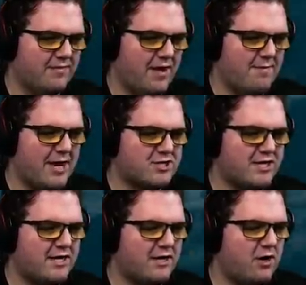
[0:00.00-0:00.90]
I'm actually
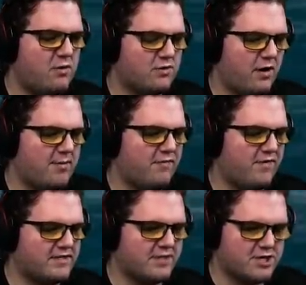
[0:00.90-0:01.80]
gonna go, I'm gonna
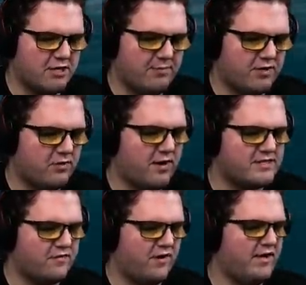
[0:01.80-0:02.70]
fix the ship. You guys
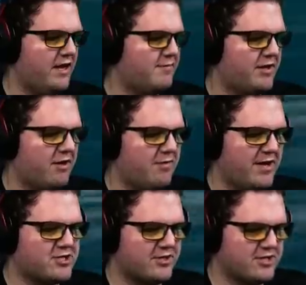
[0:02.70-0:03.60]
fight. I'm gonna go make
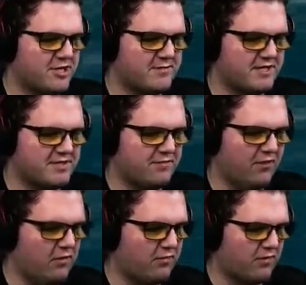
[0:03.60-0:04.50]
sure the ship stays
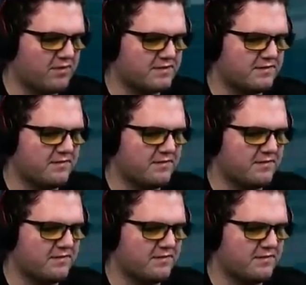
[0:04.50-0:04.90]
afloat for us.